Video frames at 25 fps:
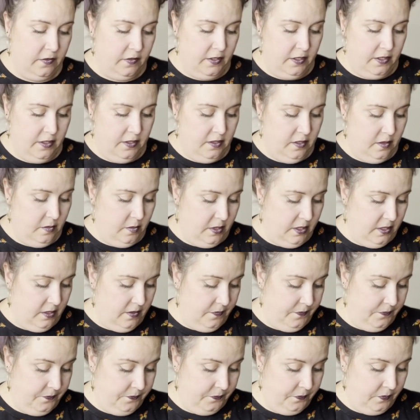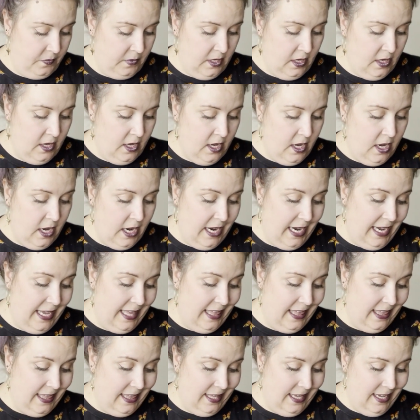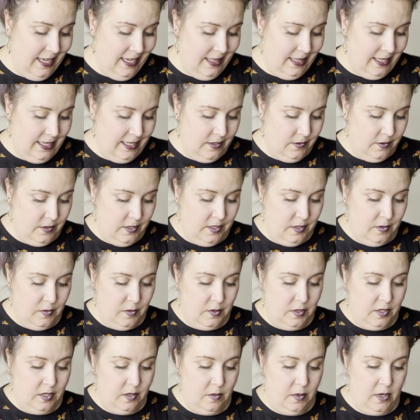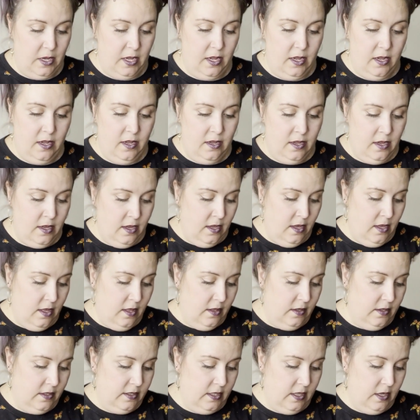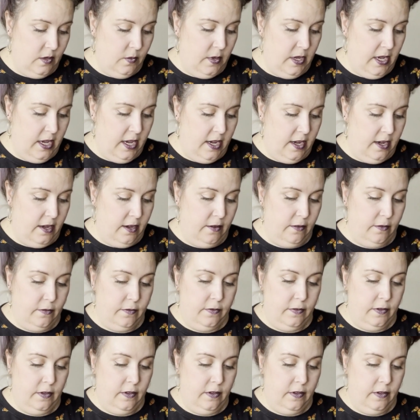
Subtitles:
is, but I think that's what it's supposed to be. Looks like we have